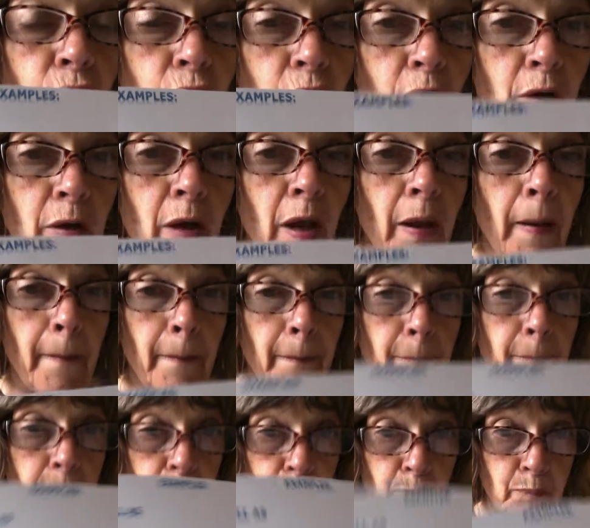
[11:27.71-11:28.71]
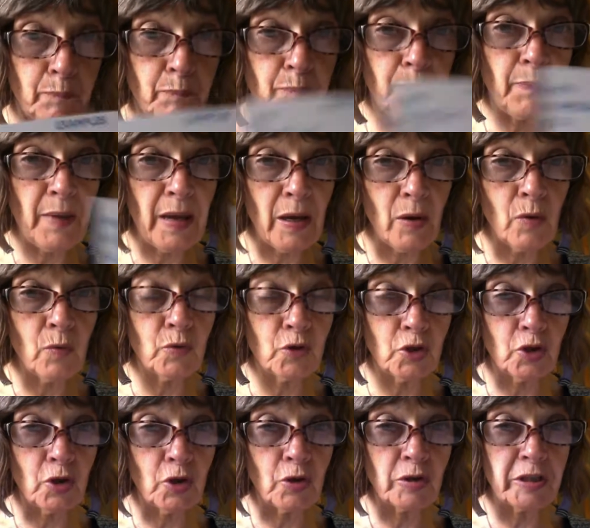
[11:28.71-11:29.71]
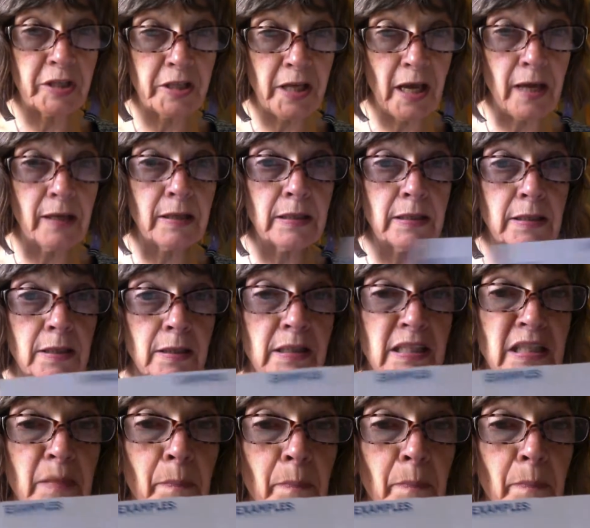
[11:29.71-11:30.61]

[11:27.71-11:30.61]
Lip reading: can build your sentence